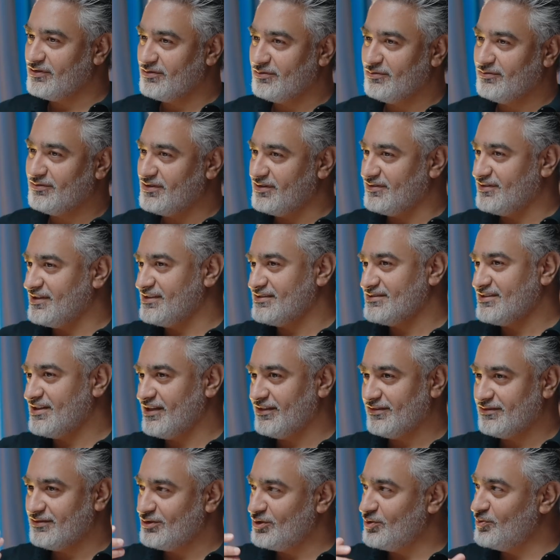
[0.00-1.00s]
The things
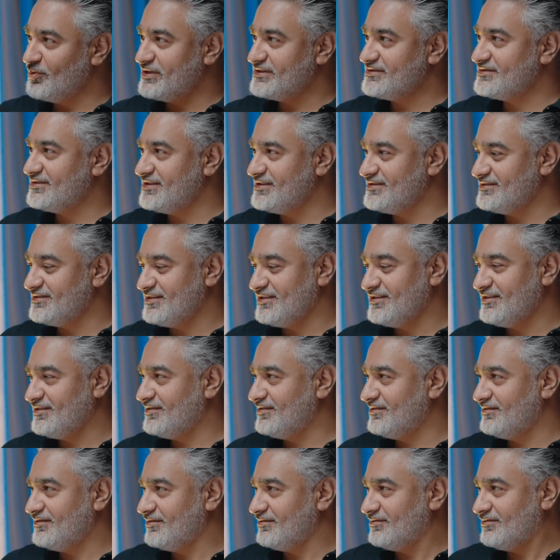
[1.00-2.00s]
like
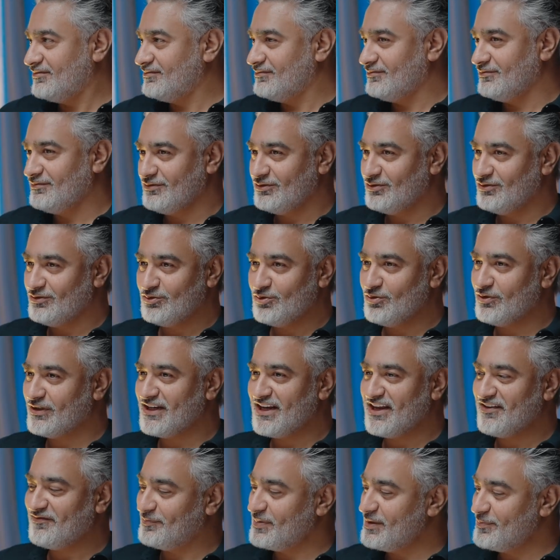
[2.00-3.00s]
USDT, you
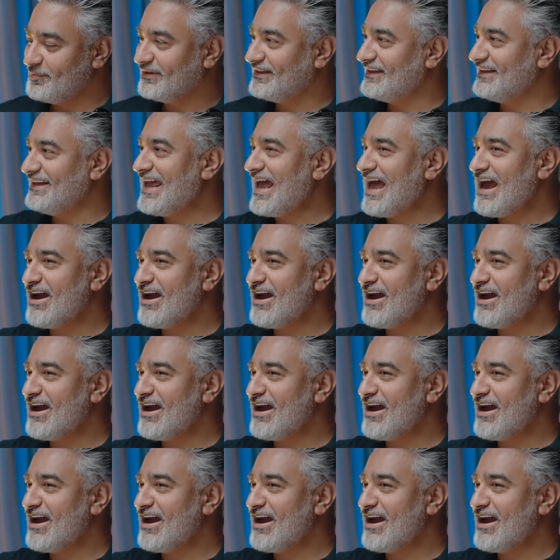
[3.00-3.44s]
can have people in